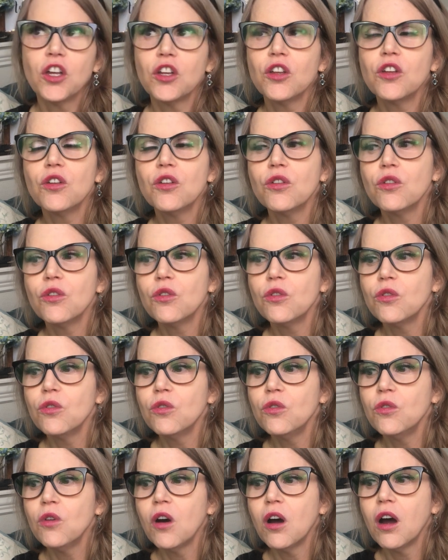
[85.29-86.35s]

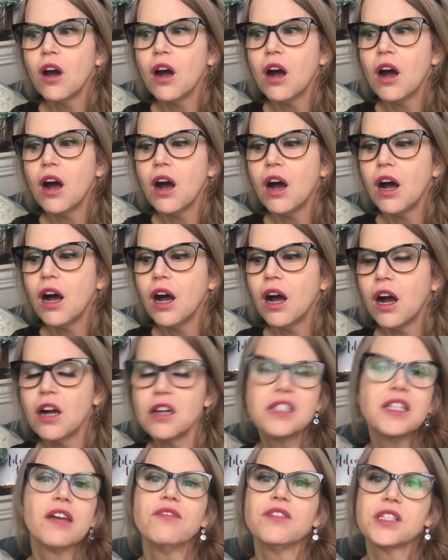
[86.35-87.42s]
You are
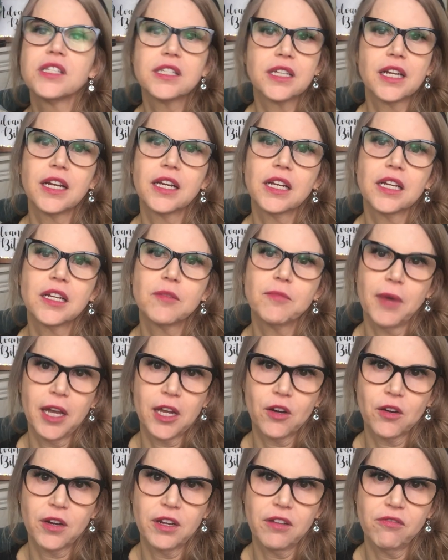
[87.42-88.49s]
devastated
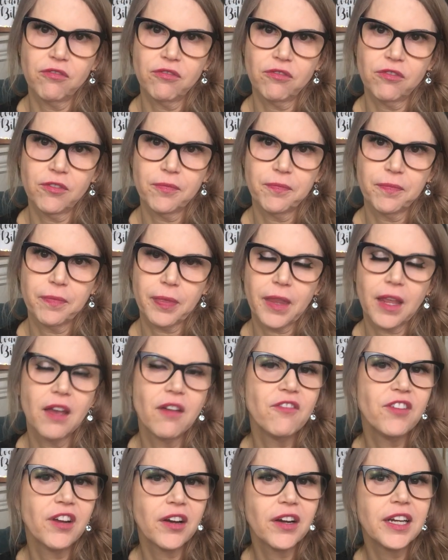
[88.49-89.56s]
by grief.
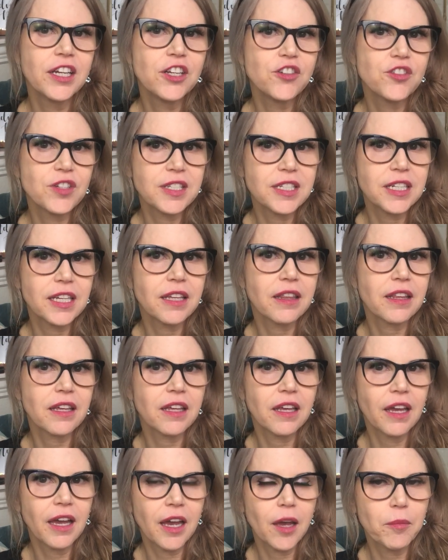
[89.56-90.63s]
A very interesting
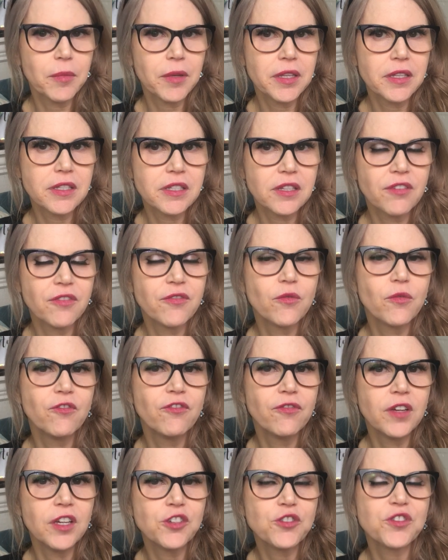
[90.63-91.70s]
thing happens, an
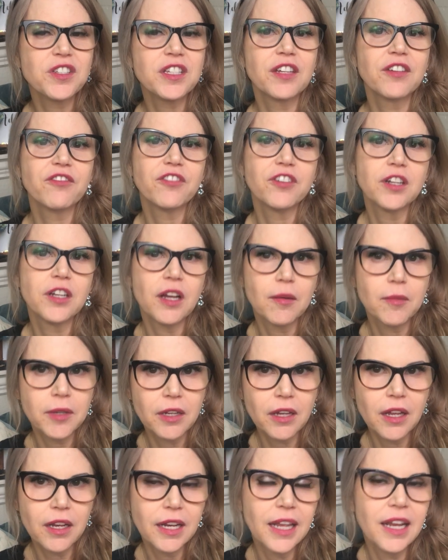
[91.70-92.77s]
interesting
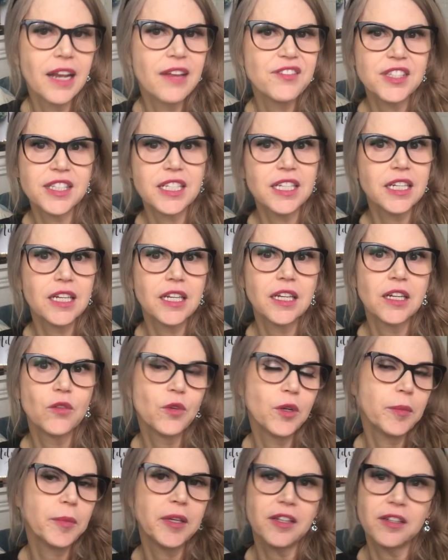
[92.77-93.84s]
phenomenon, and I've seen it
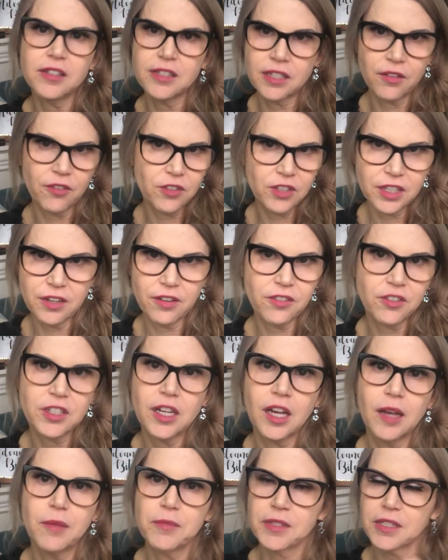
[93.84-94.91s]
repeat several, several
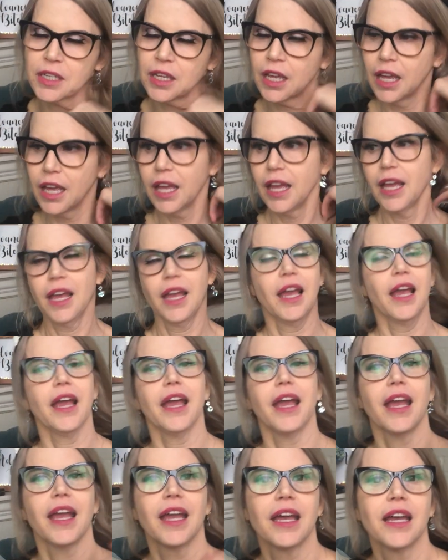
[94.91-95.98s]
times.
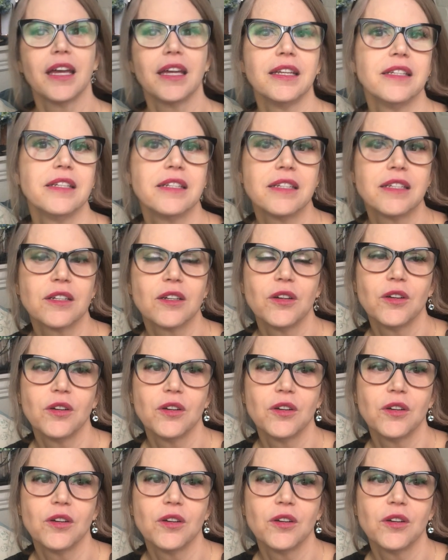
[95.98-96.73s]
And